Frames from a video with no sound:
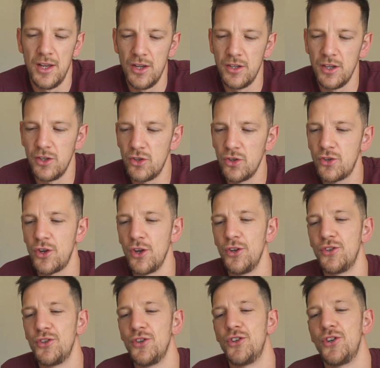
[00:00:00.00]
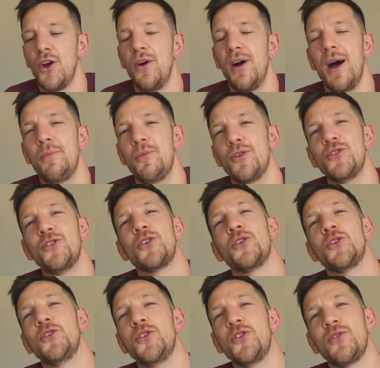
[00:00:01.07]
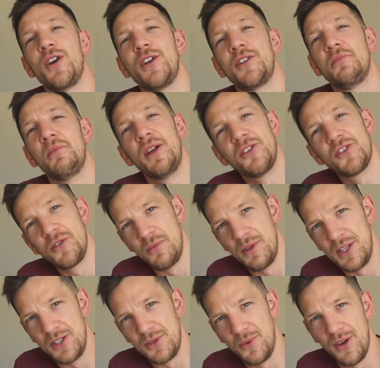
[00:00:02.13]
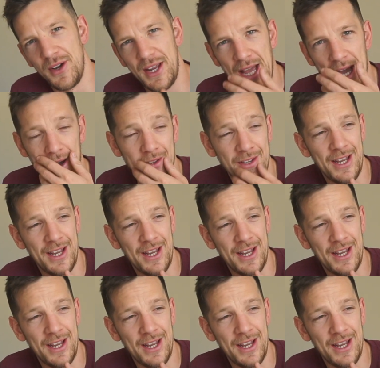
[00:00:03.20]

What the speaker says: So it just goes to show how much you can underestimate some of these workouts,